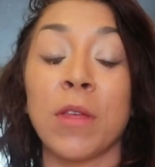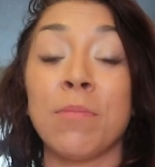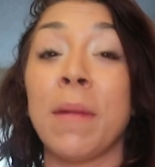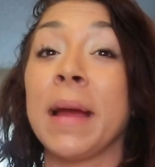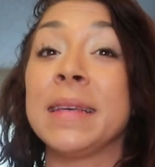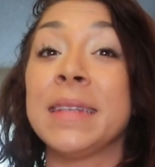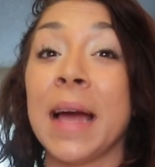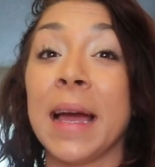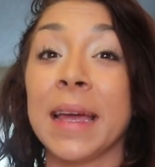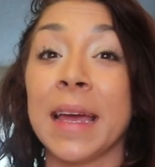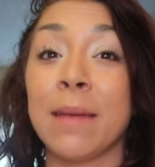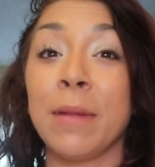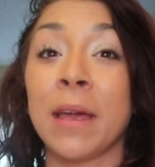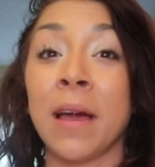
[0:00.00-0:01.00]
with my
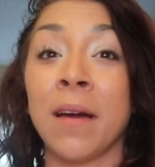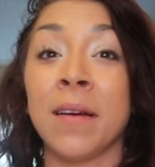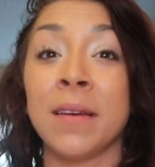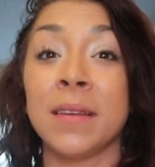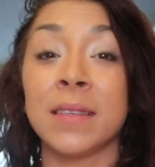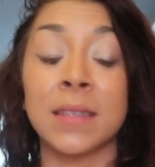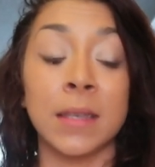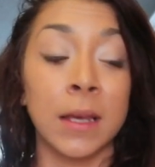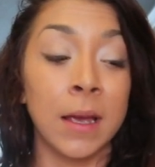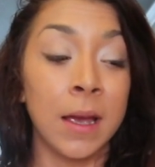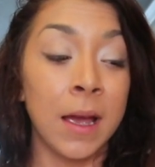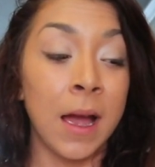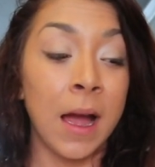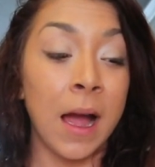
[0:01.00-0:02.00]
diet because
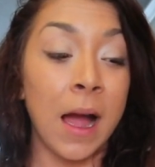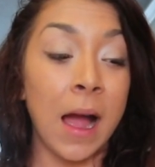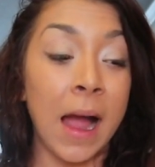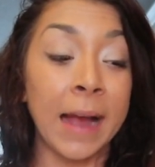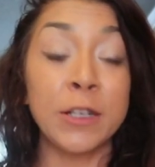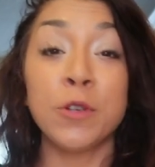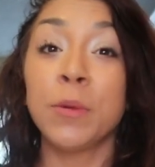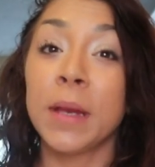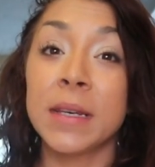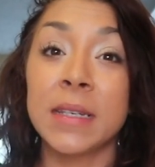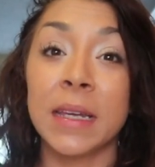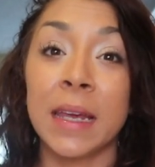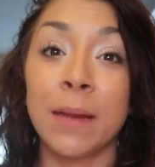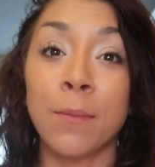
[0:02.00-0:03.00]
I do need
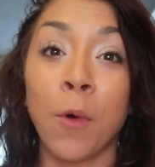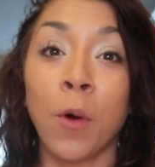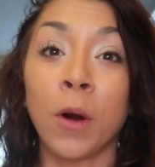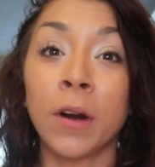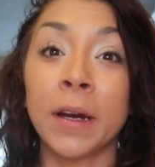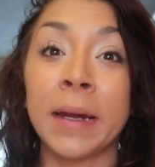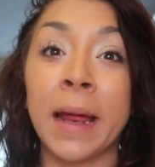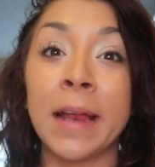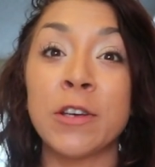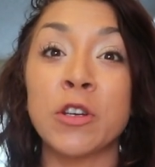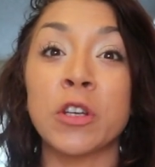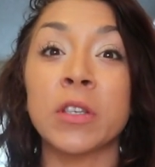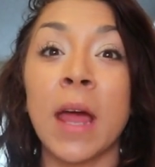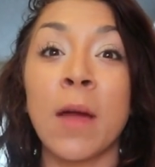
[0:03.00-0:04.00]
to eat more and I
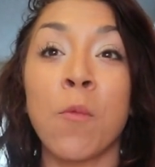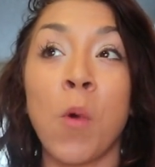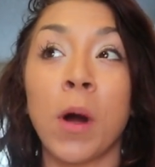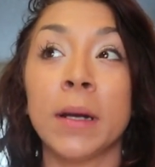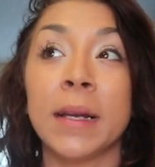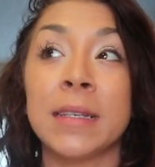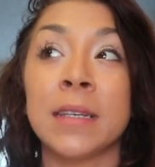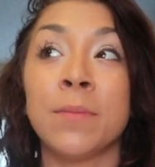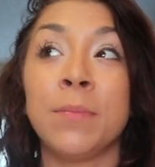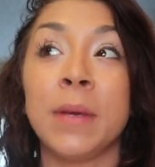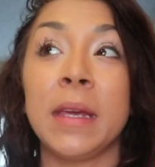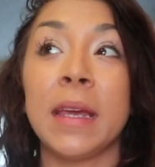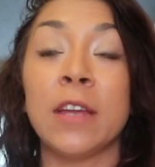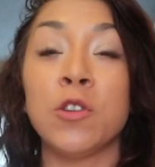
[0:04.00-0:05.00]
just, I want it to
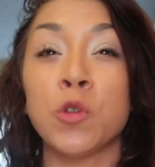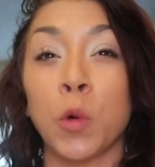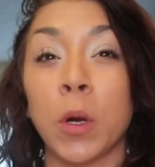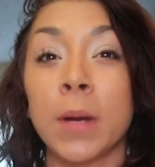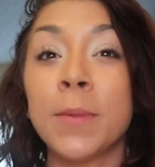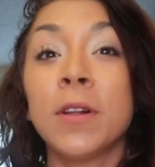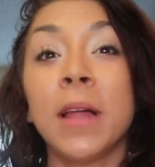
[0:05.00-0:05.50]
be enjoyable.